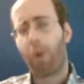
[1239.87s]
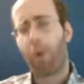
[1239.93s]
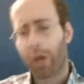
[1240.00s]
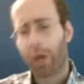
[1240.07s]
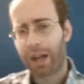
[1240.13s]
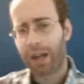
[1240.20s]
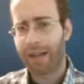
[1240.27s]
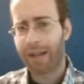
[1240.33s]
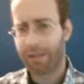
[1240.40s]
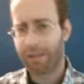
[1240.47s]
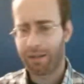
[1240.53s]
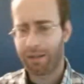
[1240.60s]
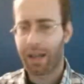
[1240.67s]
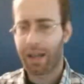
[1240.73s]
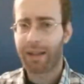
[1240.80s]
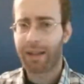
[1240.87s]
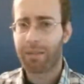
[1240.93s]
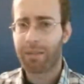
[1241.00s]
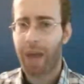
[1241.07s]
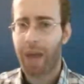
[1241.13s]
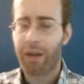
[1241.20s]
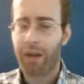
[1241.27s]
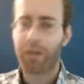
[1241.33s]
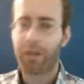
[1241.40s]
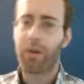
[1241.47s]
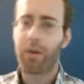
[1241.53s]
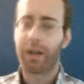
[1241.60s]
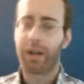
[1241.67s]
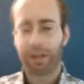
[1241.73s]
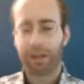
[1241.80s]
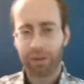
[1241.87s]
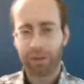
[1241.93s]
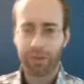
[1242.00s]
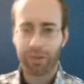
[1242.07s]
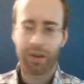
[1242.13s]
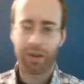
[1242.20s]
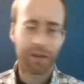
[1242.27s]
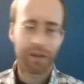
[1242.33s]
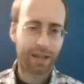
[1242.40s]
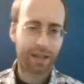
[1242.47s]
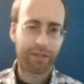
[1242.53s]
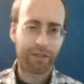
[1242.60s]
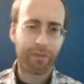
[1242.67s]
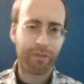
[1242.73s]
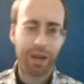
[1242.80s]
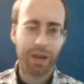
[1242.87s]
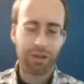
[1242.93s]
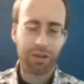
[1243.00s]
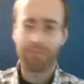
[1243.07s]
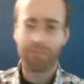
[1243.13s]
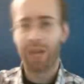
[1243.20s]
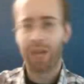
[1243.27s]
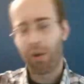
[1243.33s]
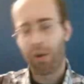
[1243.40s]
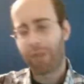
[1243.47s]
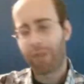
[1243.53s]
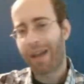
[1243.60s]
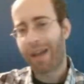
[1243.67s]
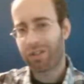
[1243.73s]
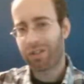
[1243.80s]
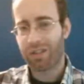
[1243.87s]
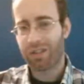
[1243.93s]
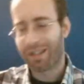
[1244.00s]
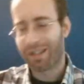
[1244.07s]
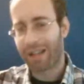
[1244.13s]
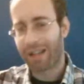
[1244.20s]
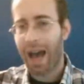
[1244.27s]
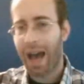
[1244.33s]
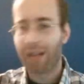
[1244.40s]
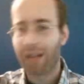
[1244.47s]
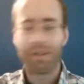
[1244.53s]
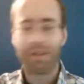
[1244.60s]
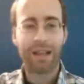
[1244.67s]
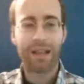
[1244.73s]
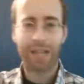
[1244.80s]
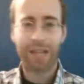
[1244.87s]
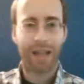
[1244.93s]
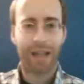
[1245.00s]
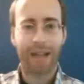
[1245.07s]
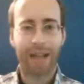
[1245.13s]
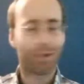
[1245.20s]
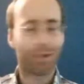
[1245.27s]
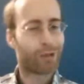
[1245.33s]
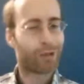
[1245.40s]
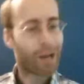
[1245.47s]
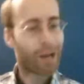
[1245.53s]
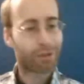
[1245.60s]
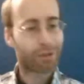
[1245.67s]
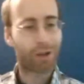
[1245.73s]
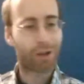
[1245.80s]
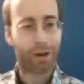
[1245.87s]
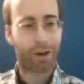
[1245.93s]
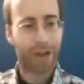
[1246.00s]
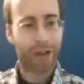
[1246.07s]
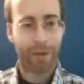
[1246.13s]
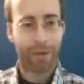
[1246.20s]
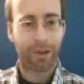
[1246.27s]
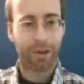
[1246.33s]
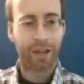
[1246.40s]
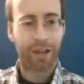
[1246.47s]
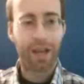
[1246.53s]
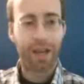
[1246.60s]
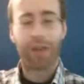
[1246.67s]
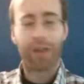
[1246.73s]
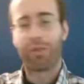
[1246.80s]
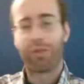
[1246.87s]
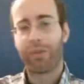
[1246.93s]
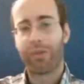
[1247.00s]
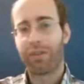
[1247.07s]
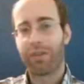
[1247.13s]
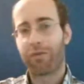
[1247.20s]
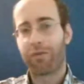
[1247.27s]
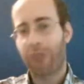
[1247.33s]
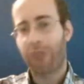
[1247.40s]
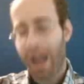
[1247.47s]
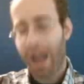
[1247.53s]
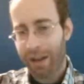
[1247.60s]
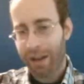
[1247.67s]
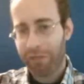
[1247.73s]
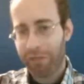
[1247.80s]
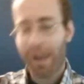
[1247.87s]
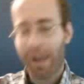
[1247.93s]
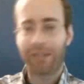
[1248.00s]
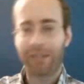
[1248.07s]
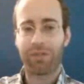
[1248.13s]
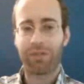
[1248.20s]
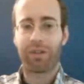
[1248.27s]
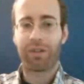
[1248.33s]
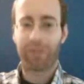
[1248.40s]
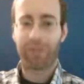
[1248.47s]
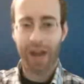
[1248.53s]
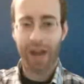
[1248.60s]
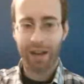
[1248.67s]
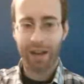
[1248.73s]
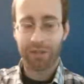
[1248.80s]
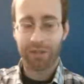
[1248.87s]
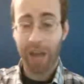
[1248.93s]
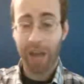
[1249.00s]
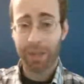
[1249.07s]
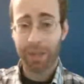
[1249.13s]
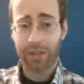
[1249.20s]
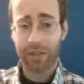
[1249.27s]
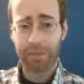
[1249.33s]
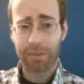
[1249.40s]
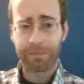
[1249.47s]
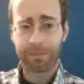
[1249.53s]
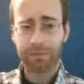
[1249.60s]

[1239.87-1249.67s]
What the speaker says: organizes things better, or it includes the correct information, or it matches the style, things like that. So it's not just all grammar. You will see a variety of passages on a variety of topics,